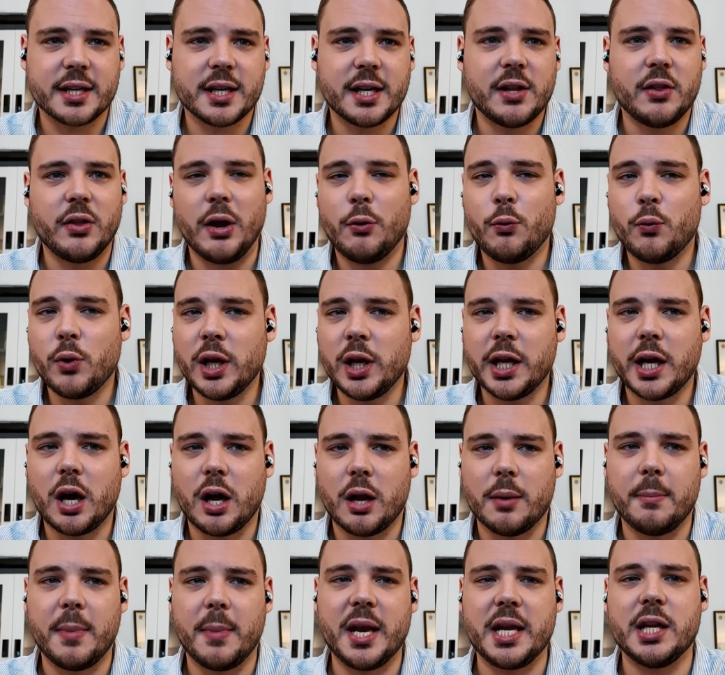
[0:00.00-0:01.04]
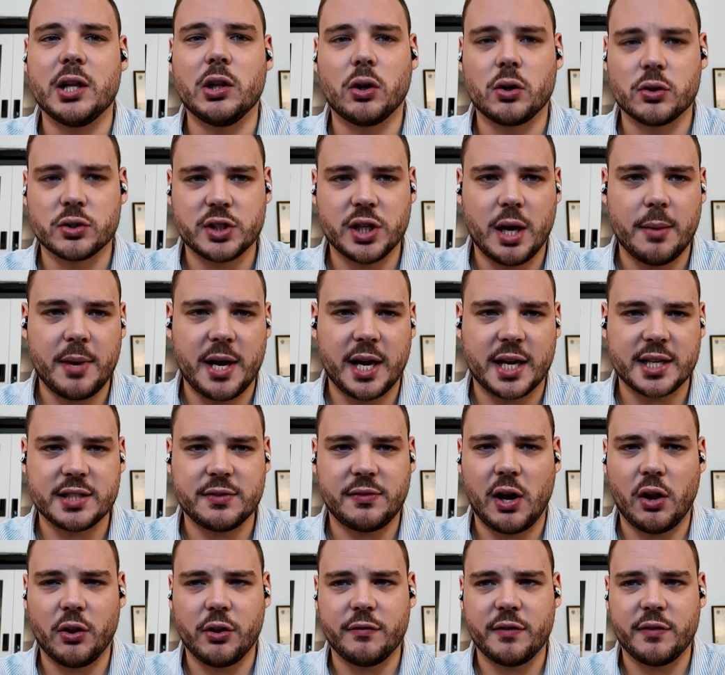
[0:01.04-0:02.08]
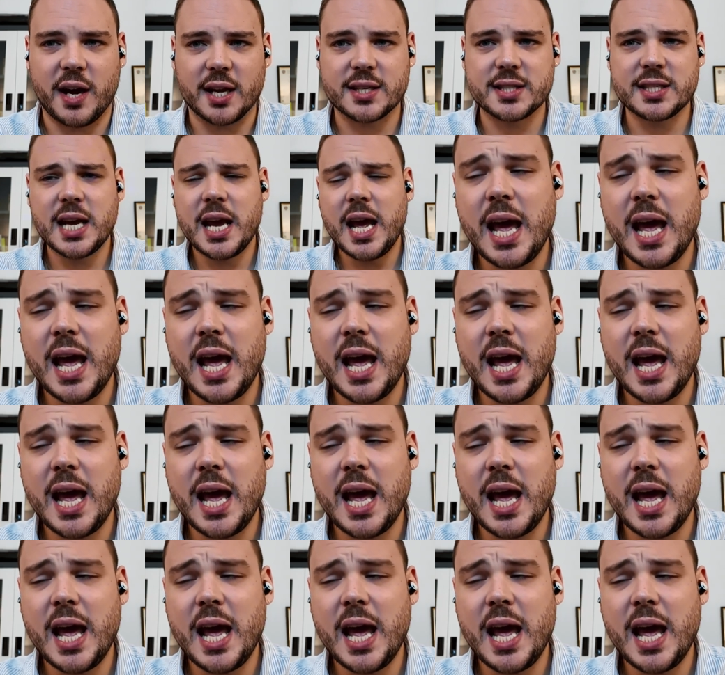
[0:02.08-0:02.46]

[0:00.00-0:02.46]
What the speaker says: There really aren't many long-term negative health effects,